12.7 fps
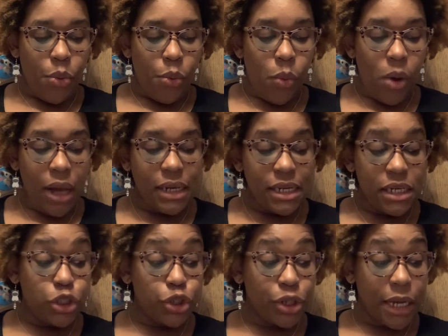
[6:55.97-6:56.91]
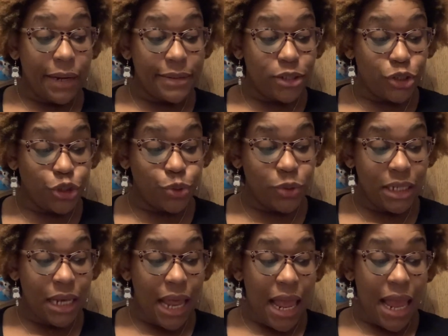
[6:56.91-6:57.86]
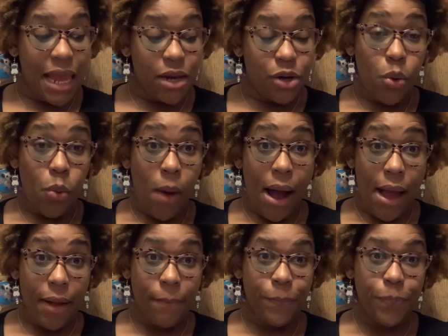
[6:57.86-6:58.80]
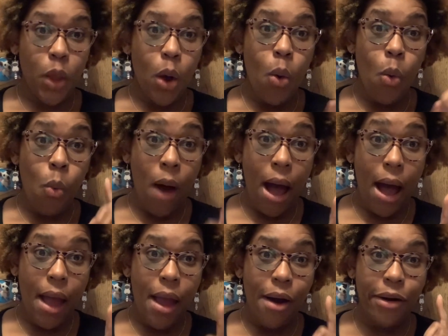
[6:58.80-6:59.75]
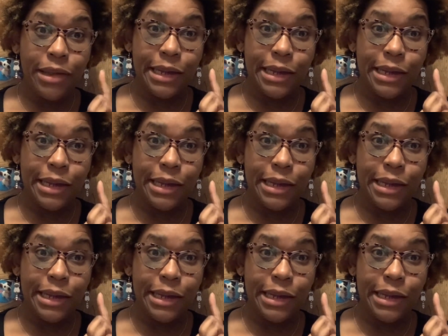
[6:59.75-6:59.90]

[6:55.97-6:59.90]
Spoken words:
What is your character doing and why? Why are